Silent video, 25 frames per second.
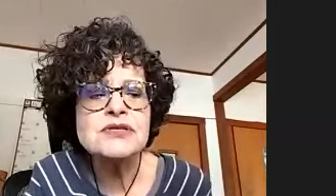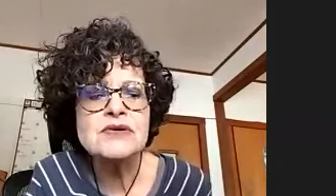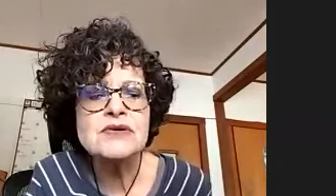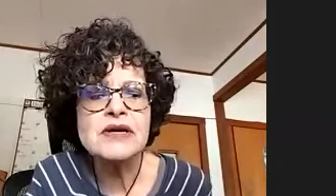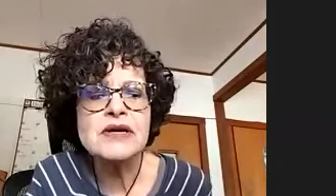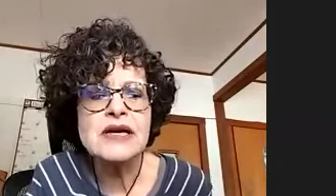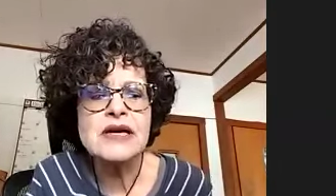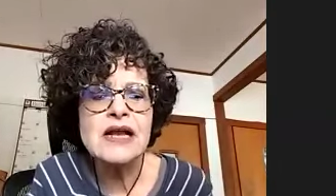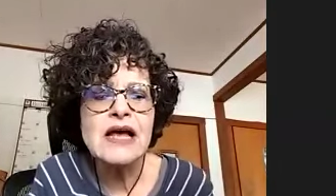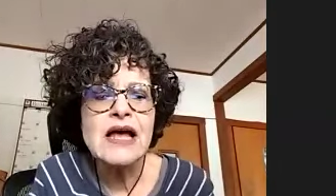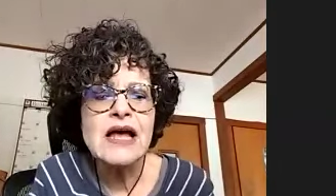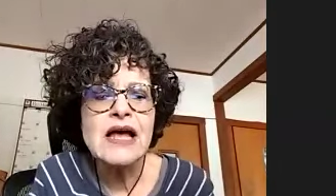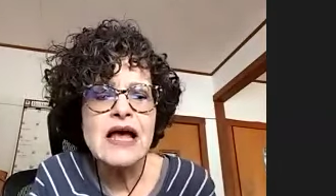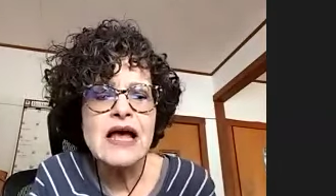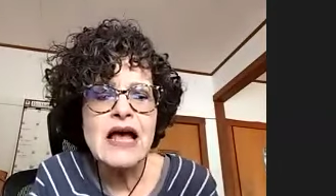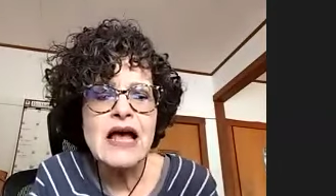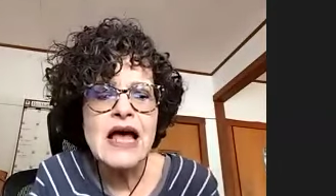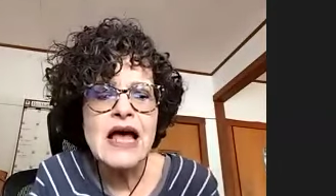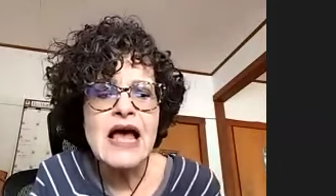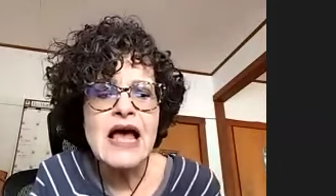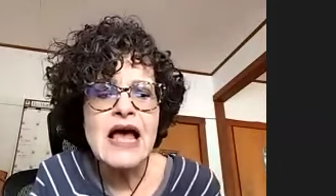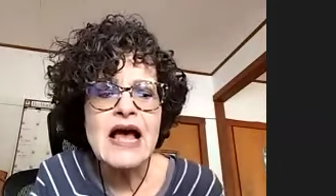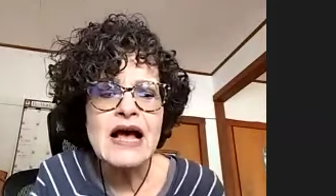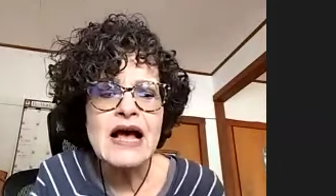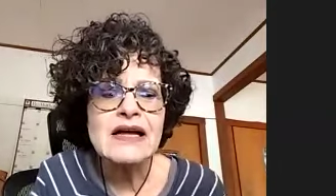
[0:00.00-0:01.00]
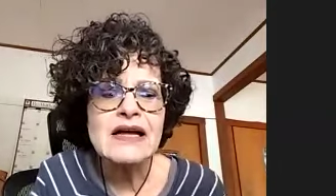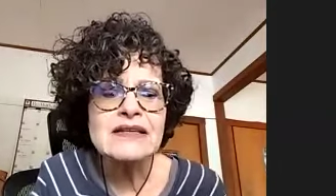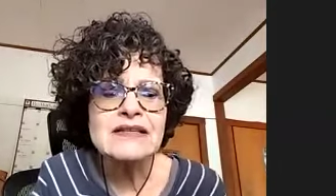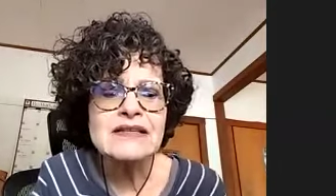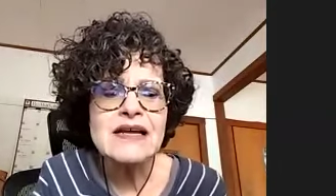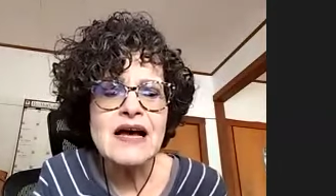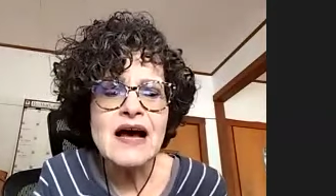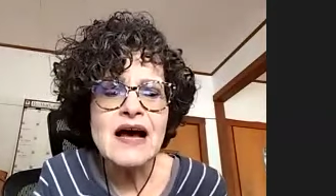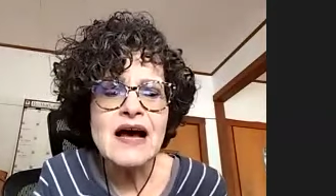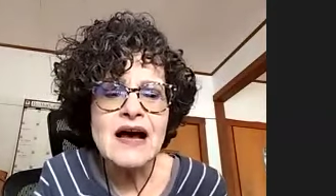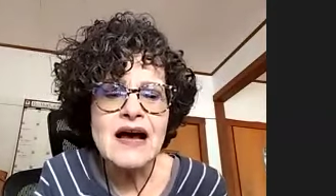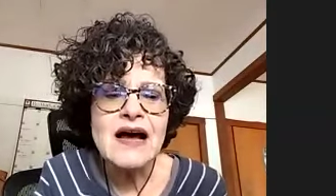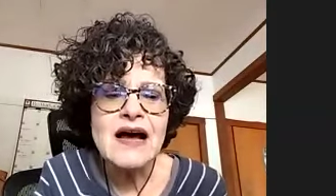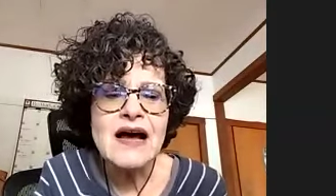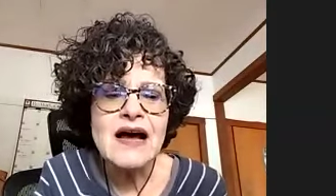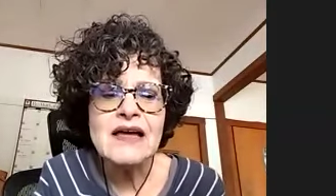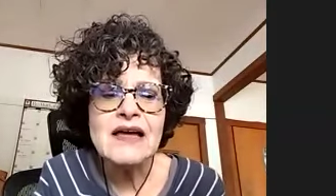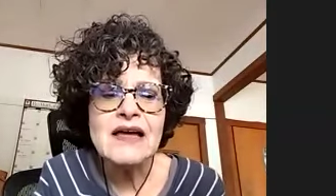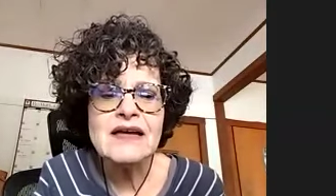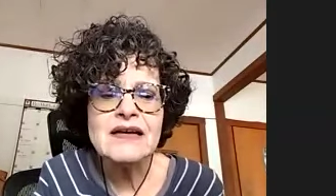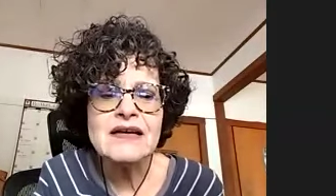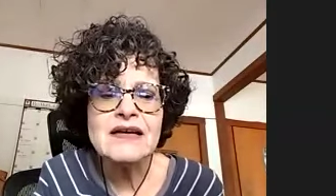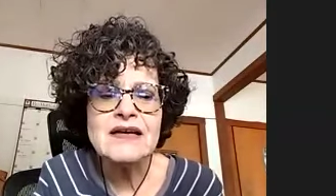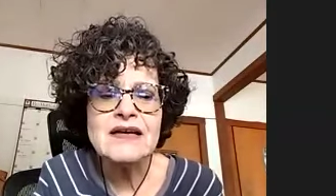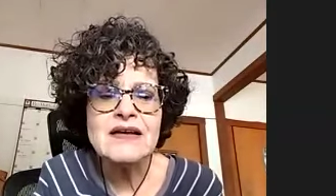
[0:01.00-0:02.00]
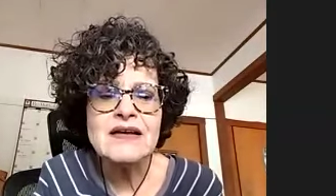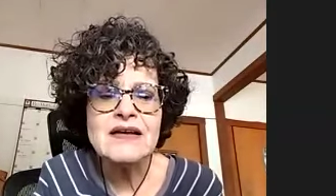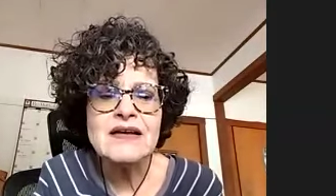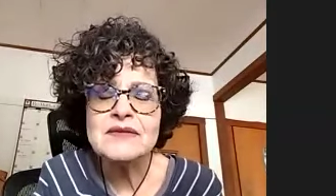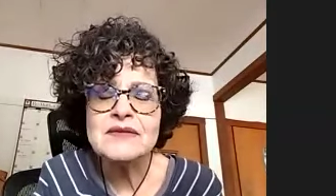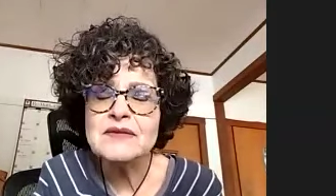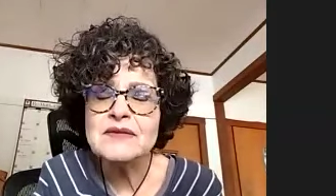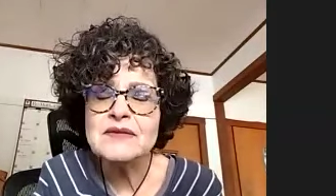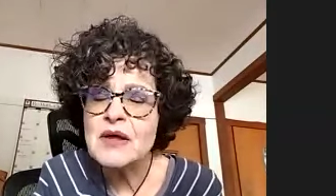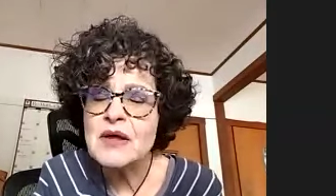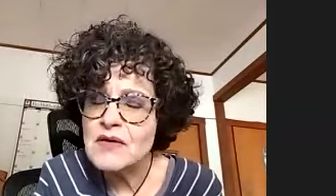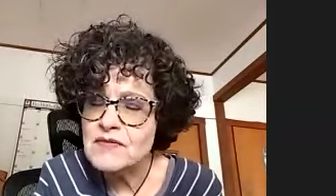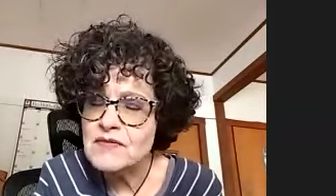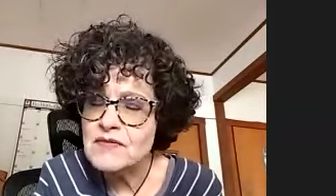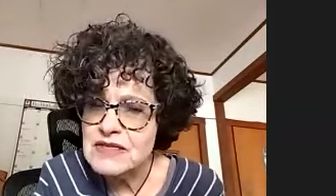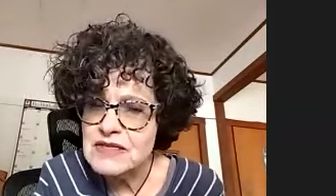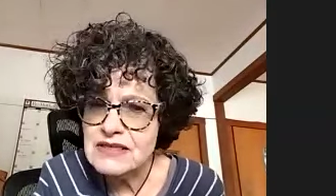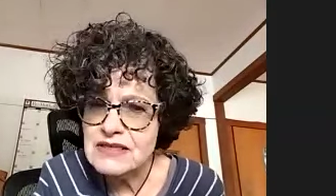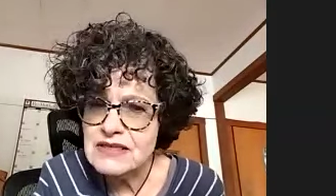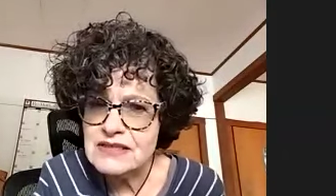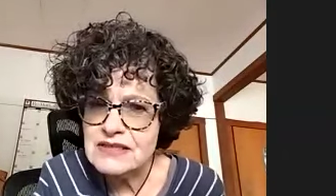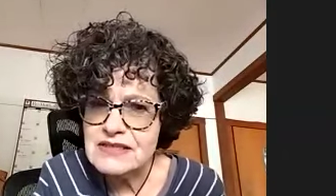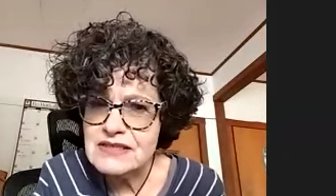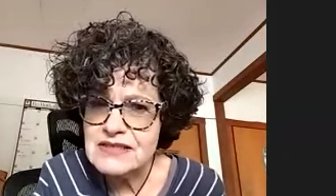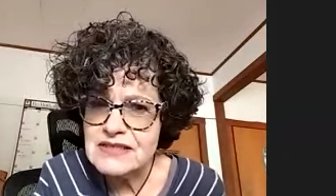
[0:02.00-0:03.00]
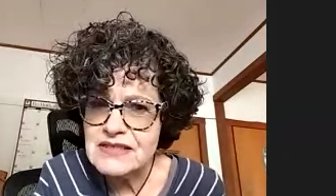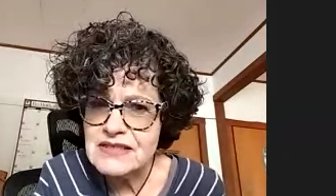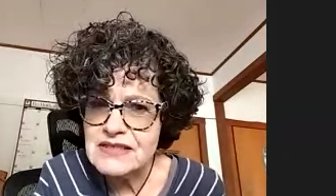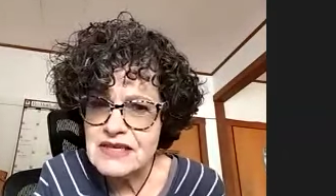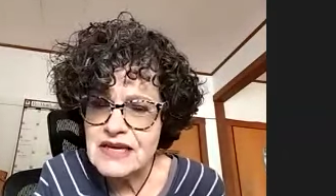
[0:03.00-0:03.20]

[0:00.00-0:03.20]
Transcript: to it, and I loved it.